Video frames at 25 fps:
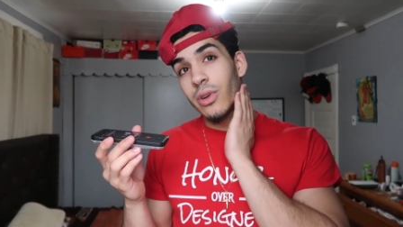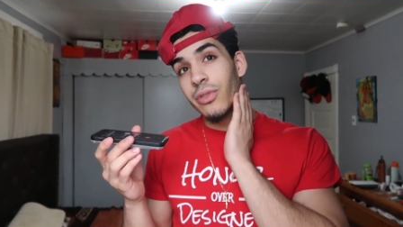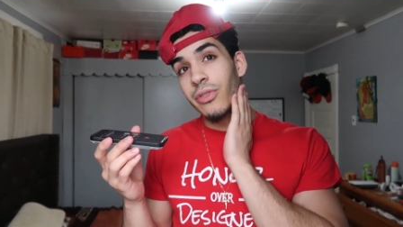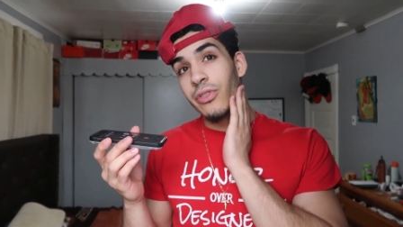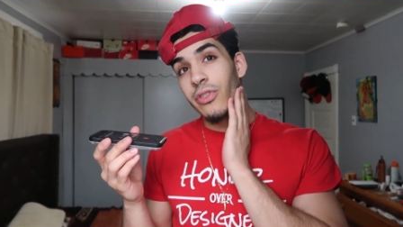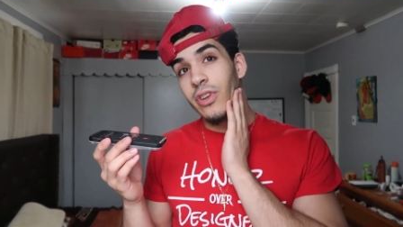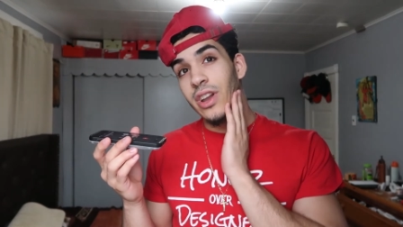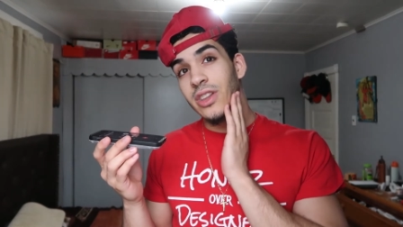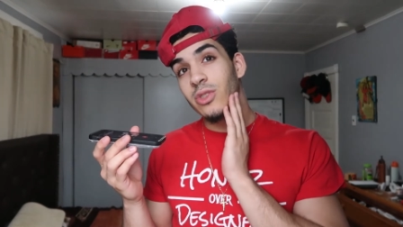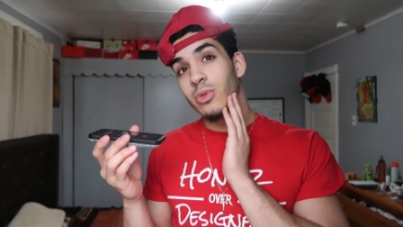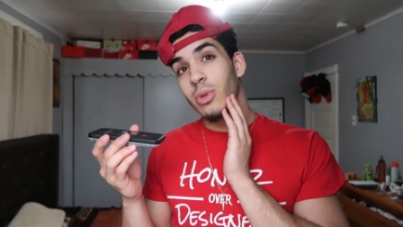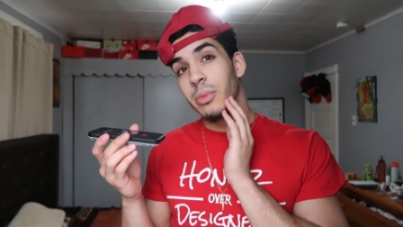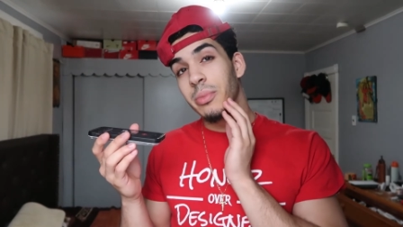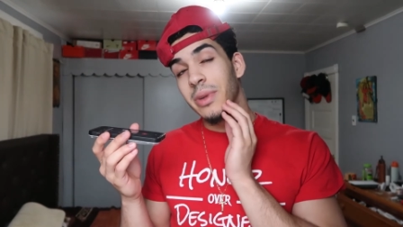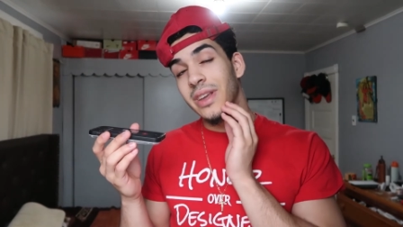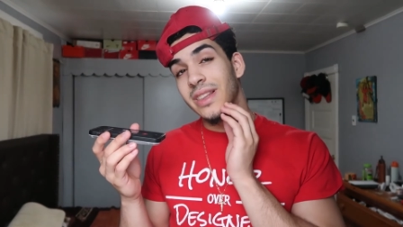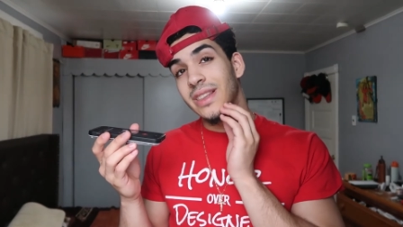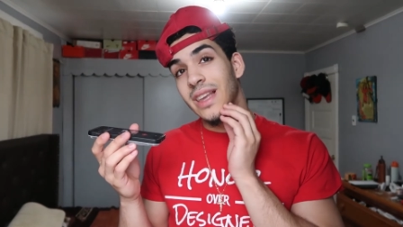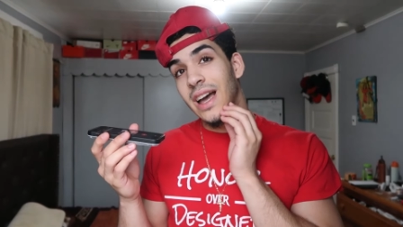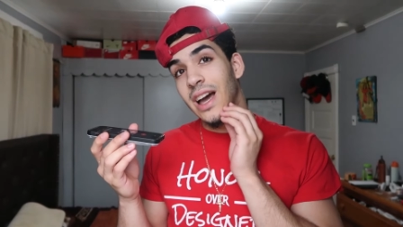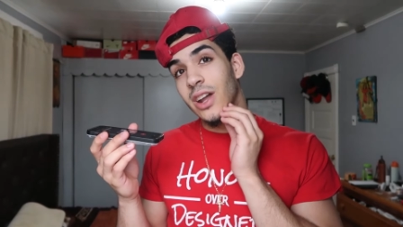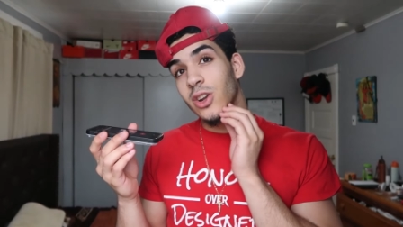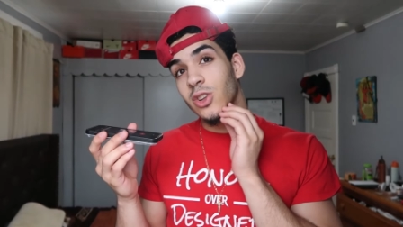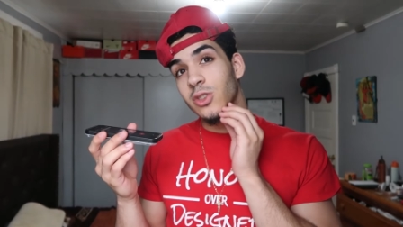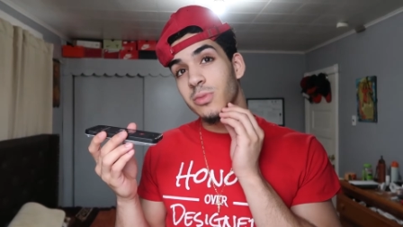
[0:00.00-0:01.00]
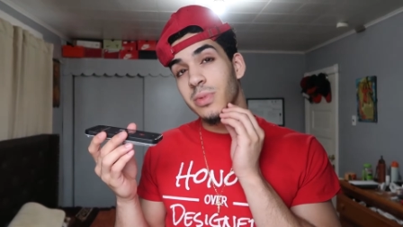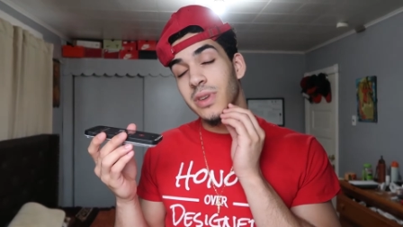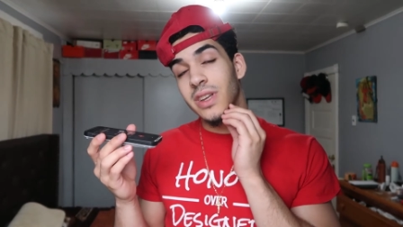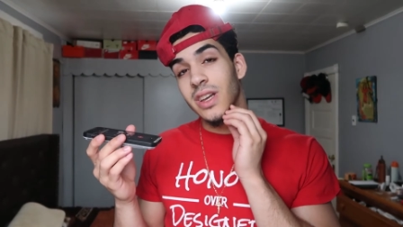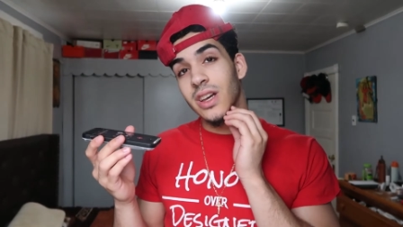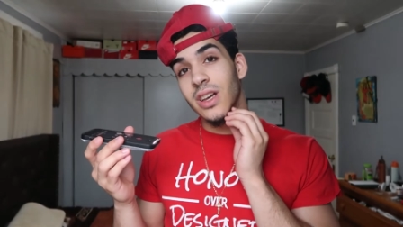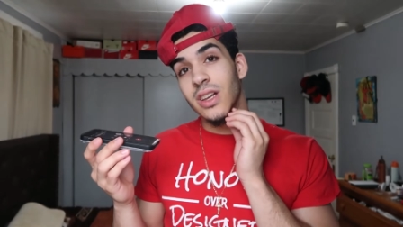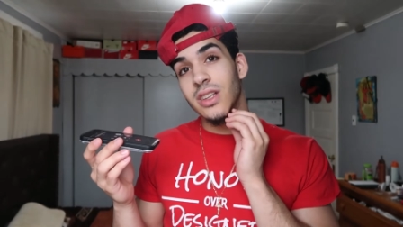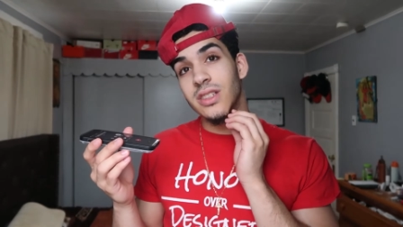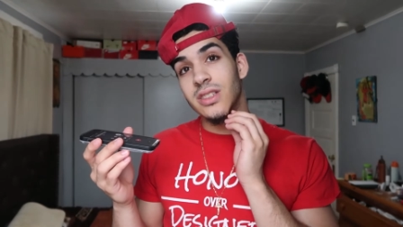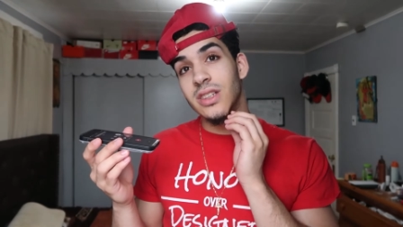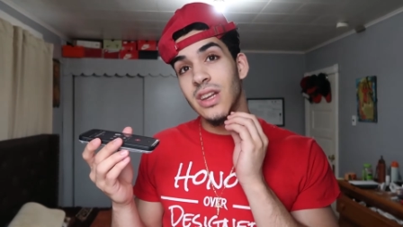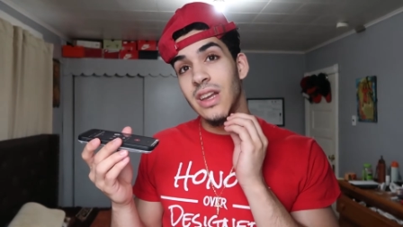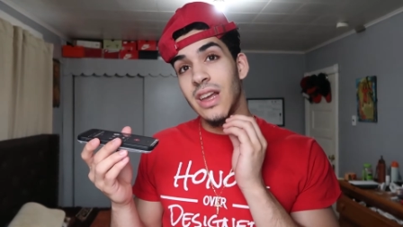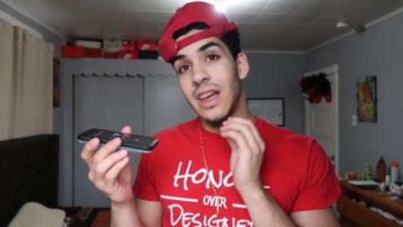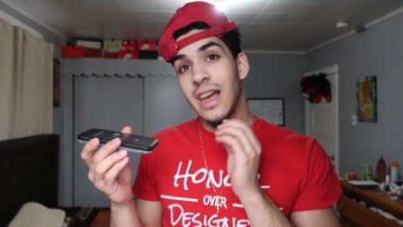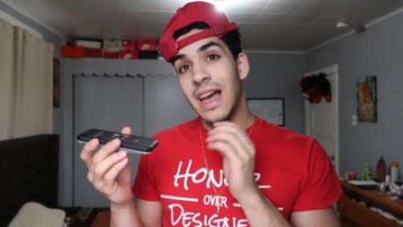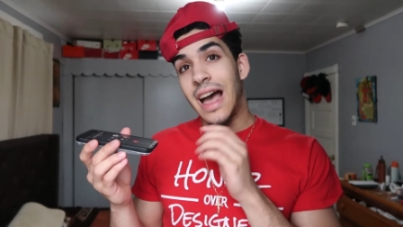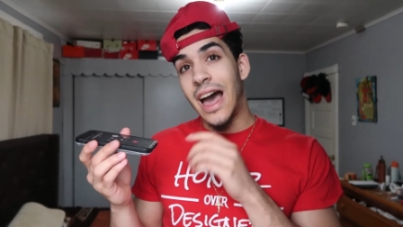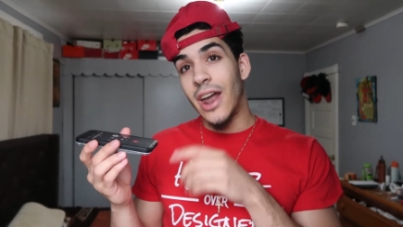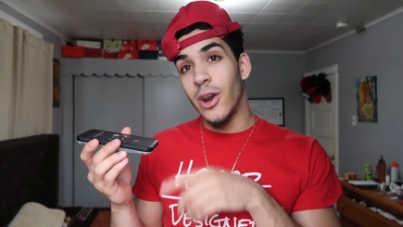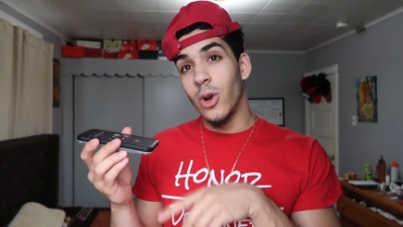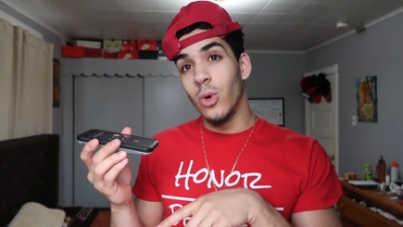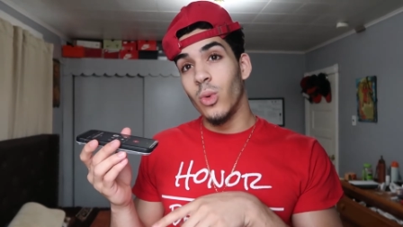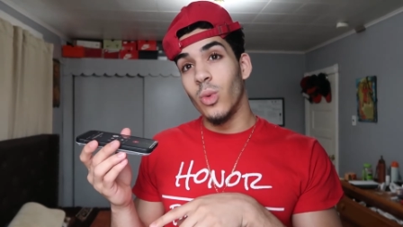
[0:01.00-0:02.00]
were friends with McDonald's because
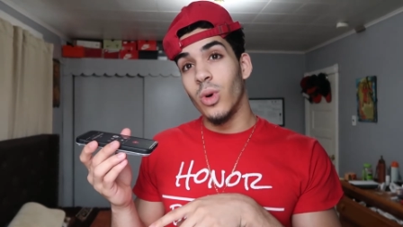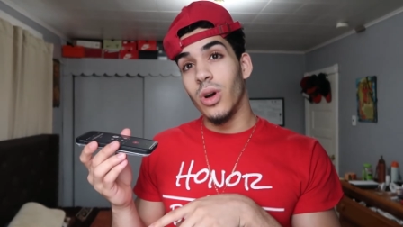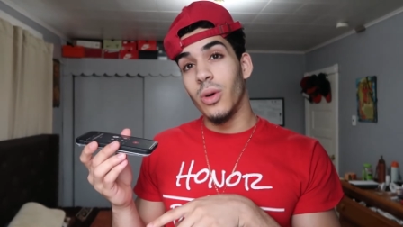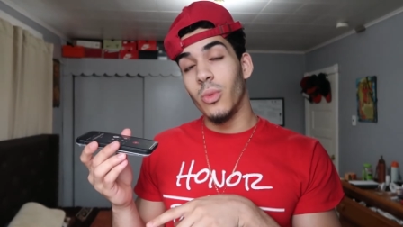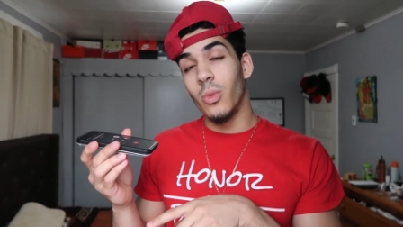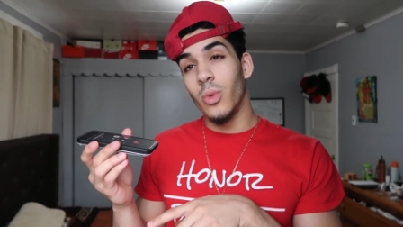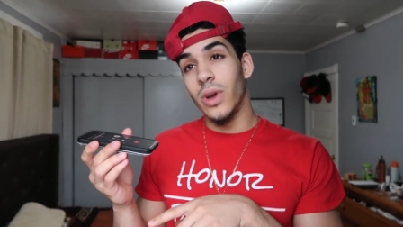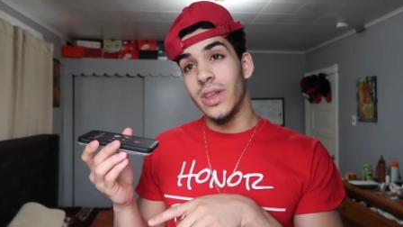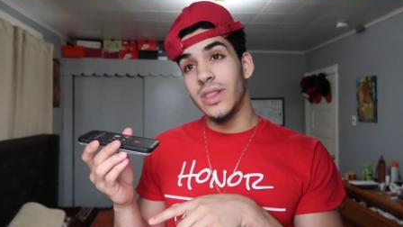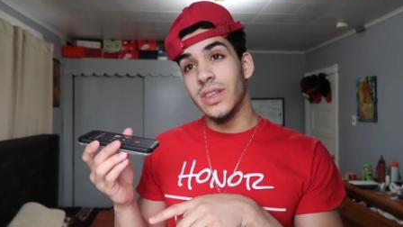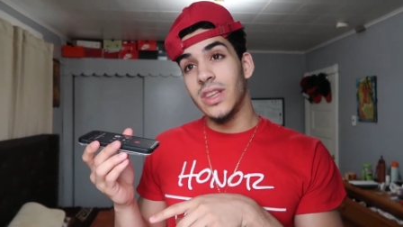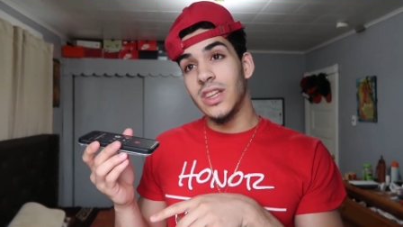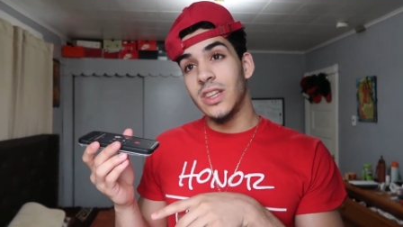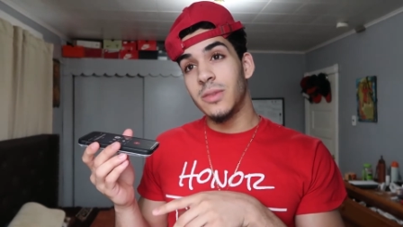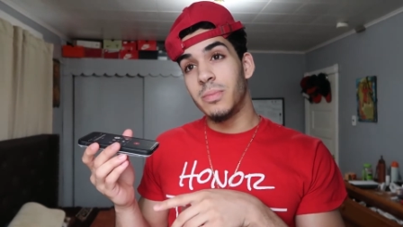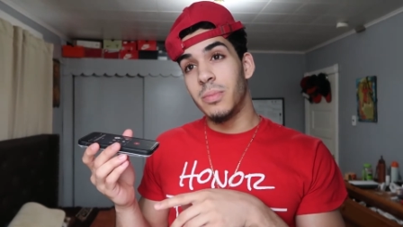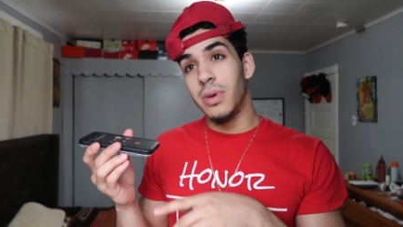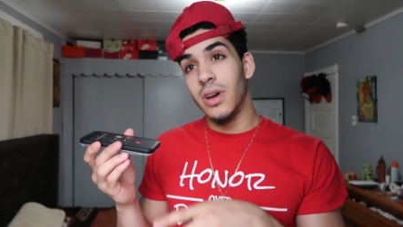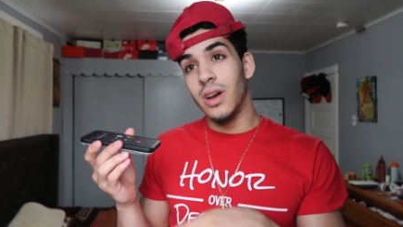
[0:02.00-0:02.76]
I don't want Wendy's,